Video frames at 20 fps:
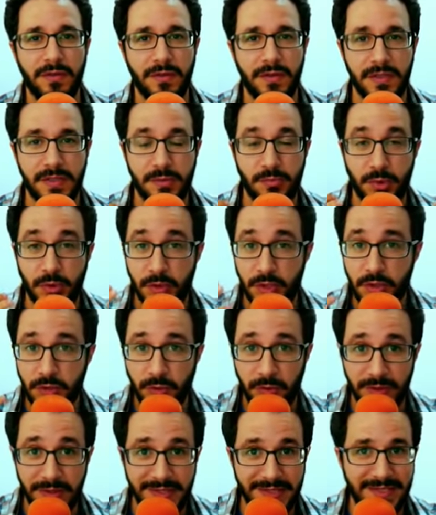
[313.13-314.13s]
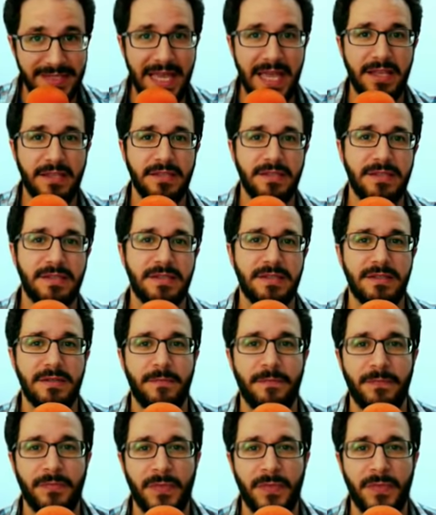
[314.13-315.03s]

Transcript: the spiritual sense